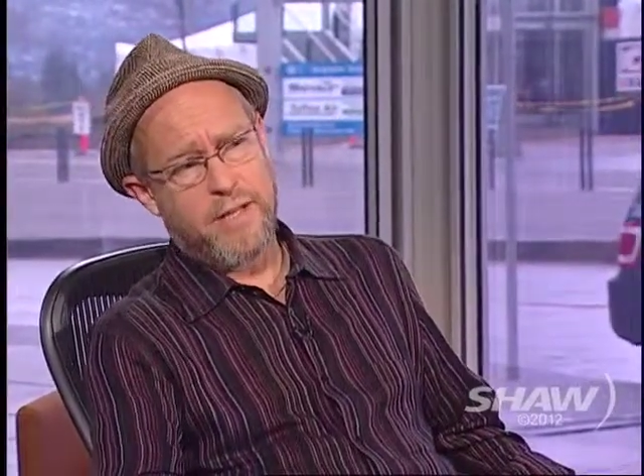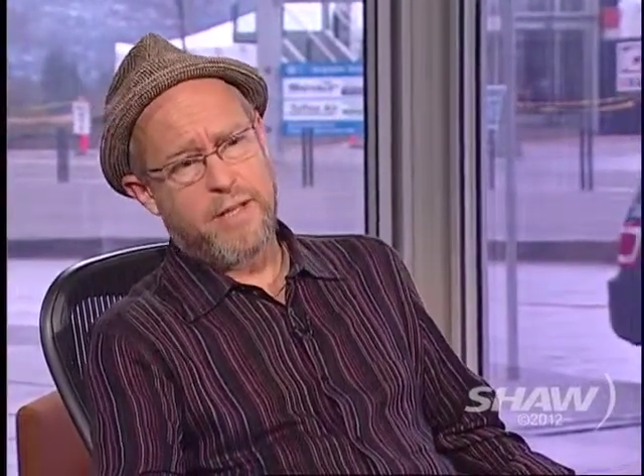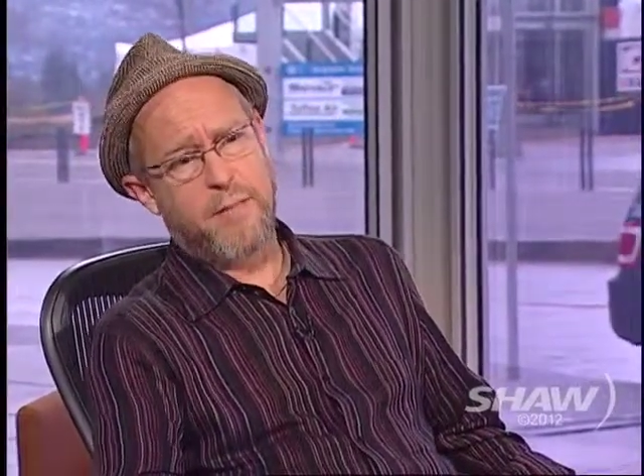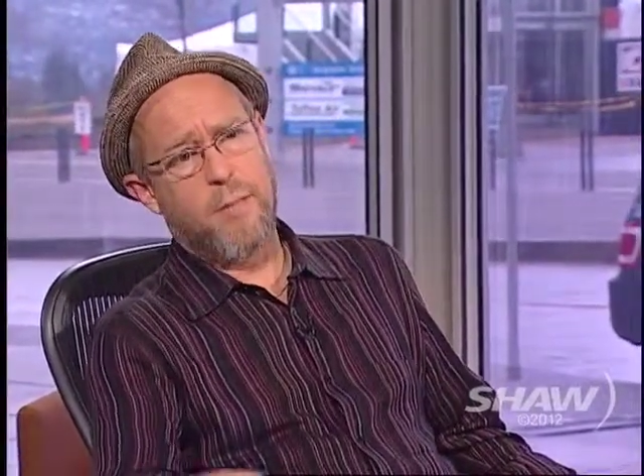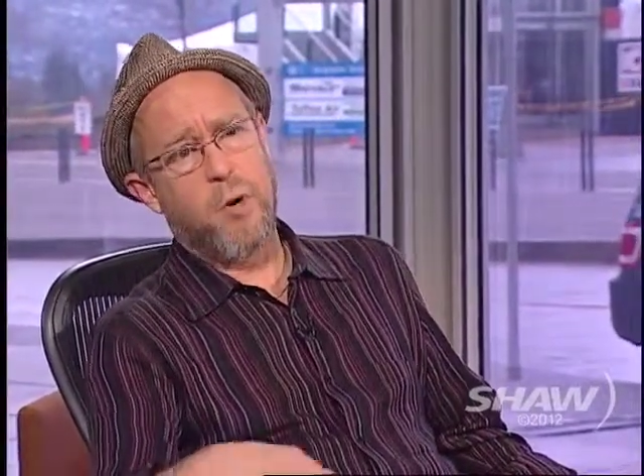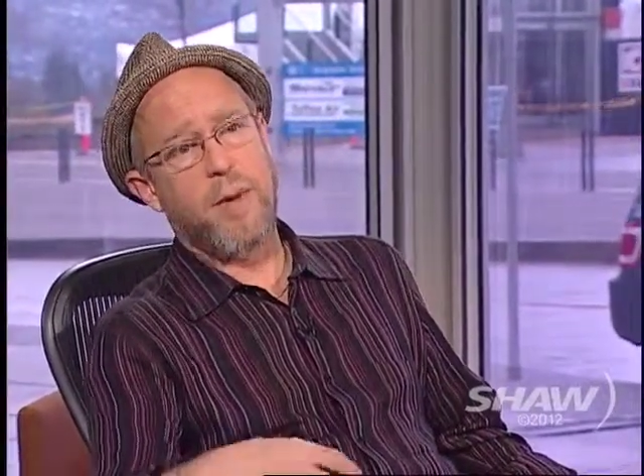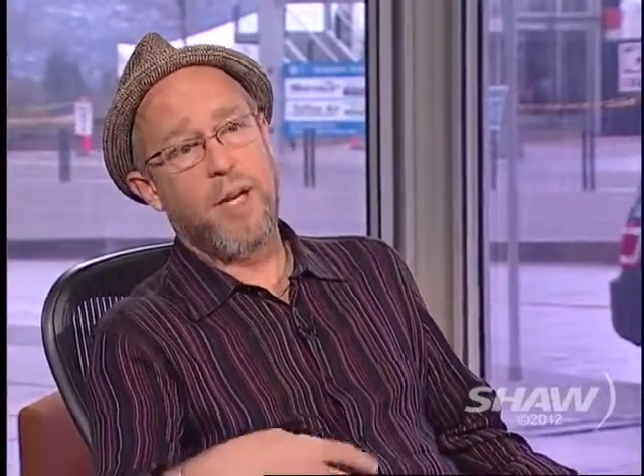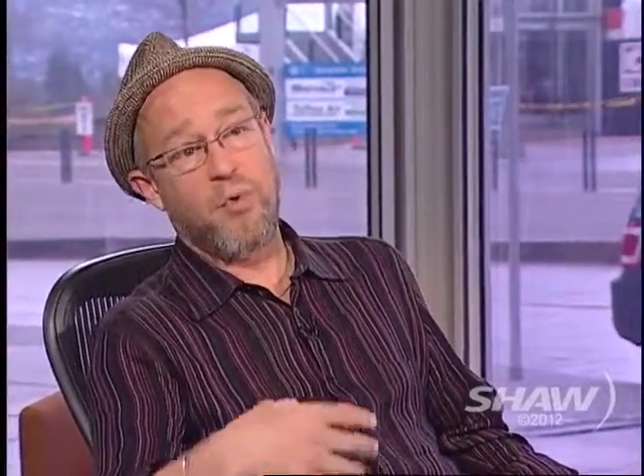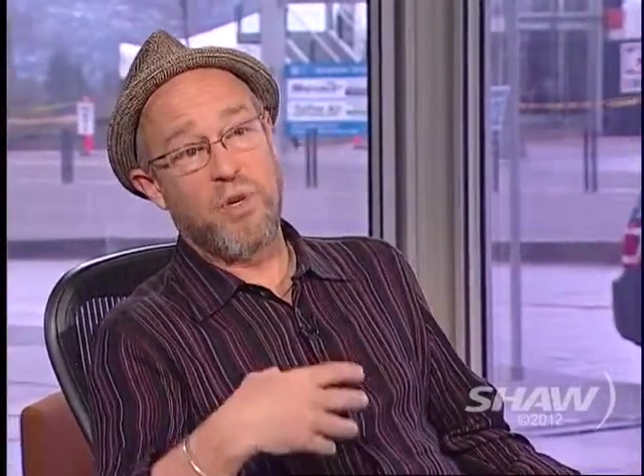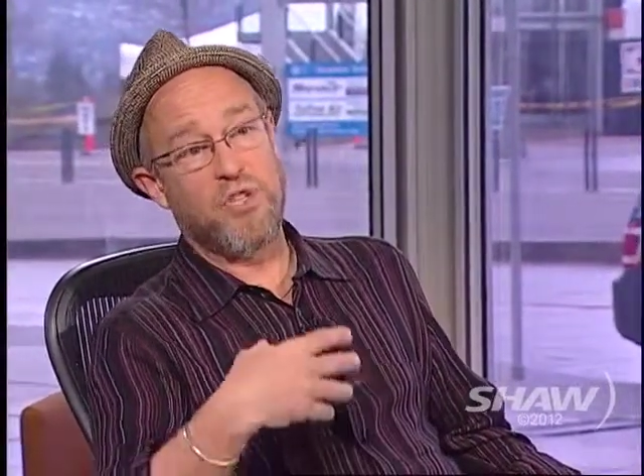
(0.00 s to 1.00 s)
it's the
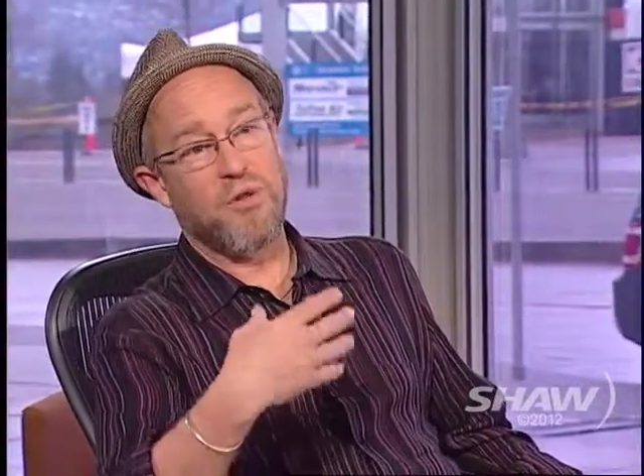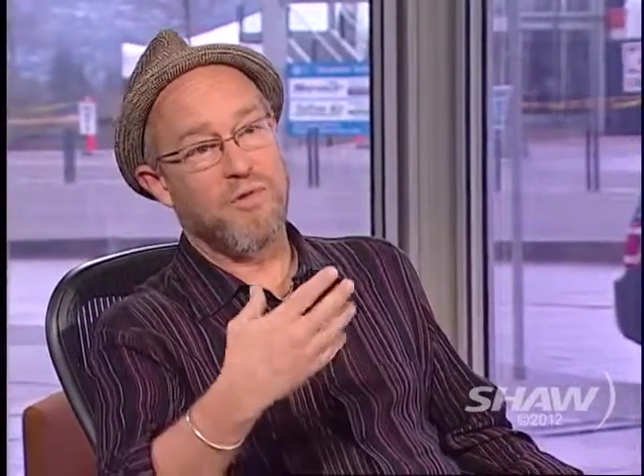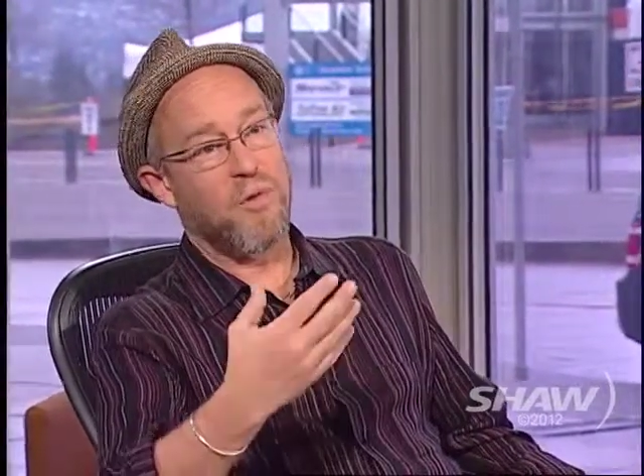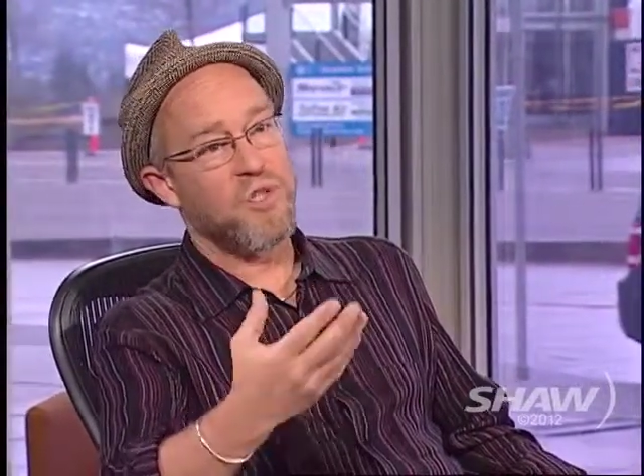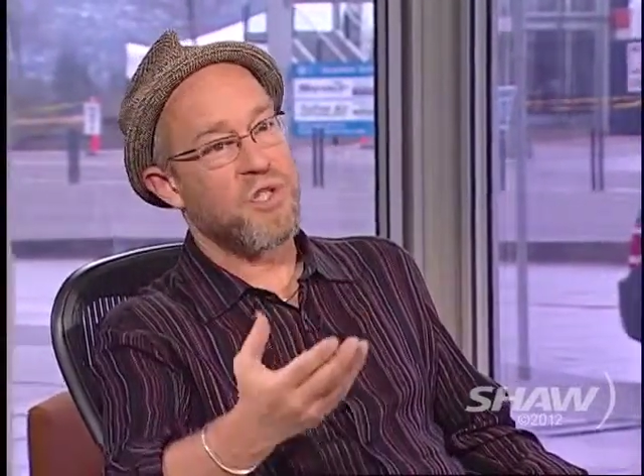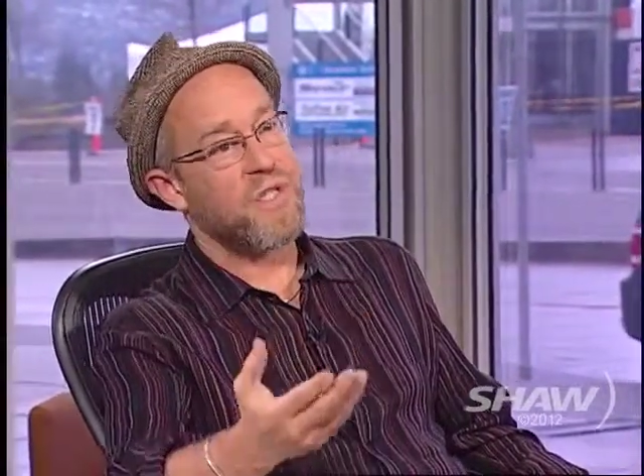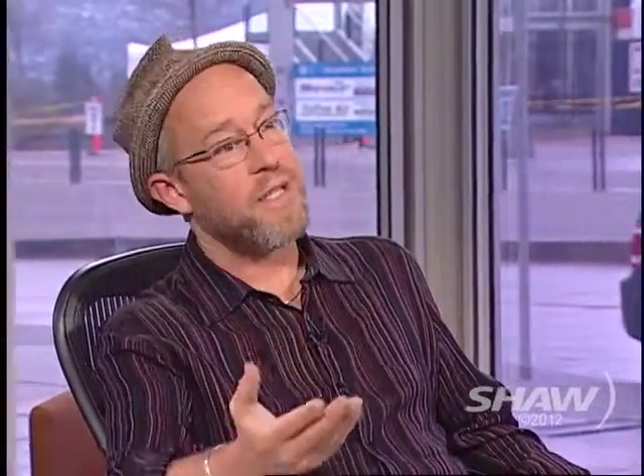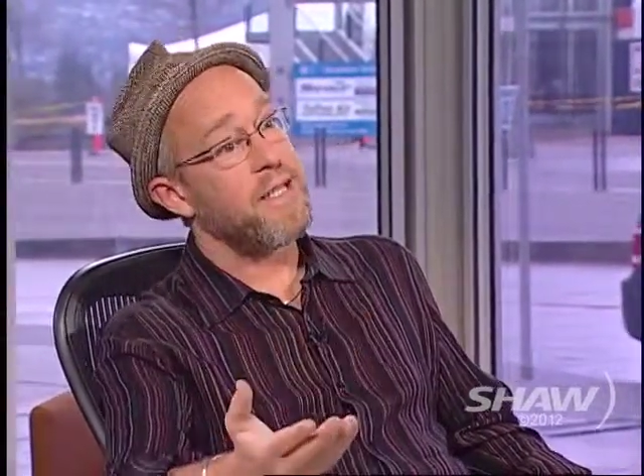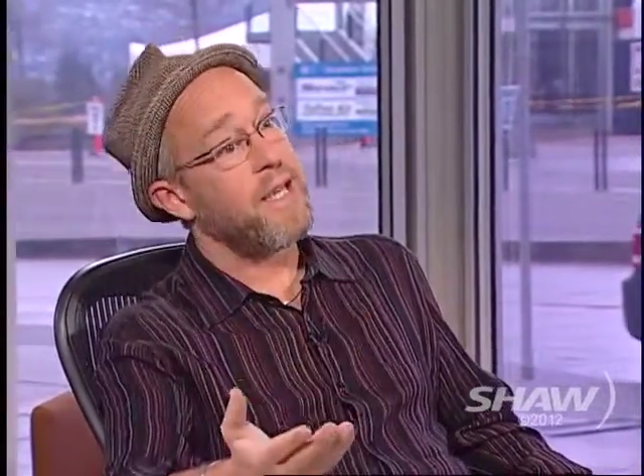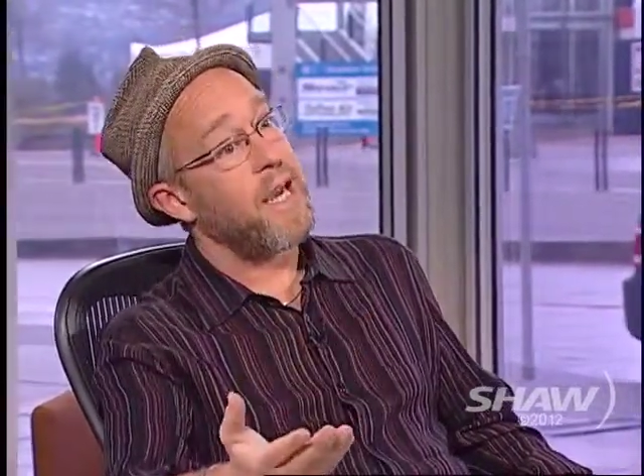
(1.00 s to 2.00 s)
moment at which you're forced to
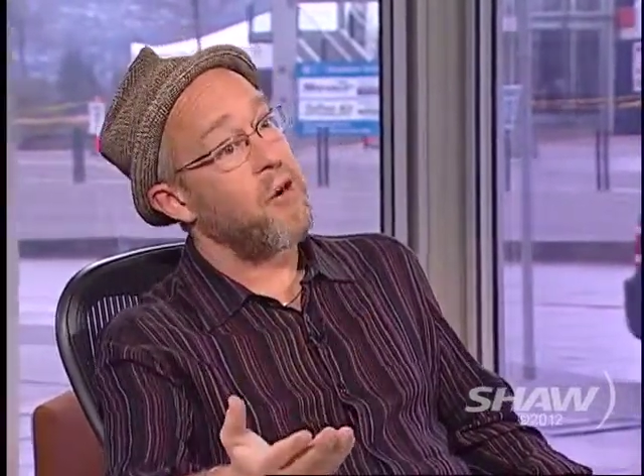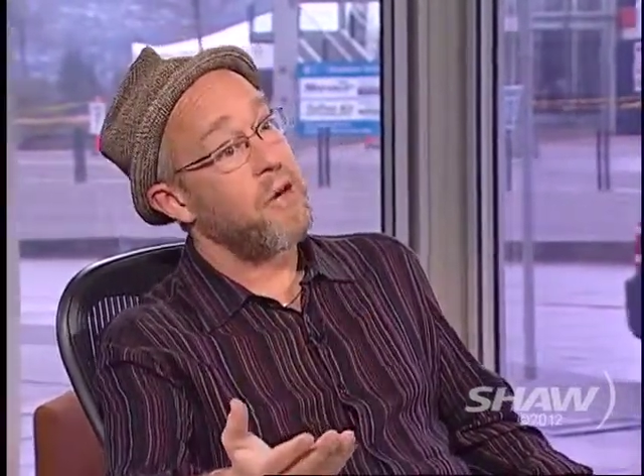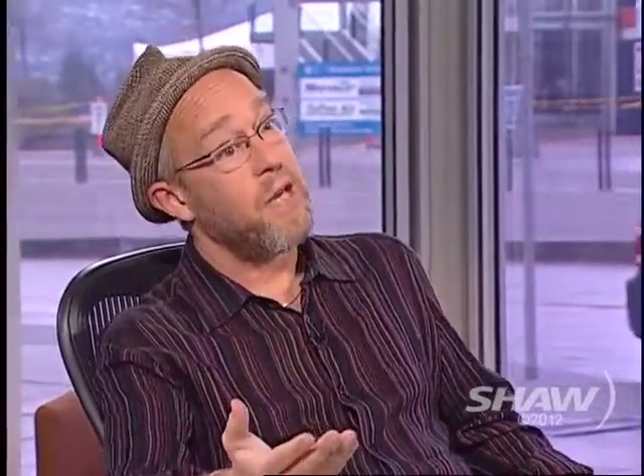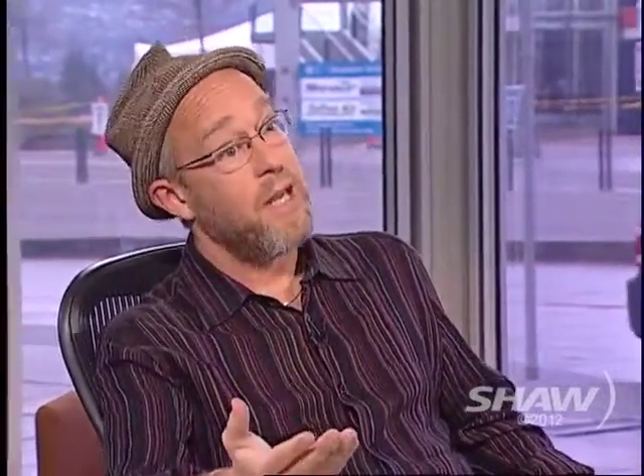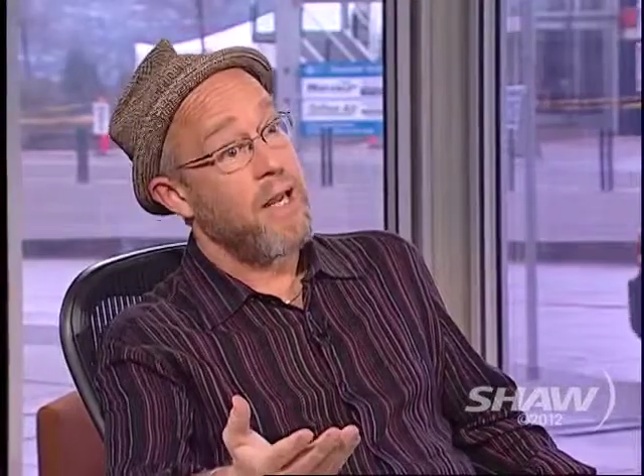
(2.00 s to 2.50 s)
sit down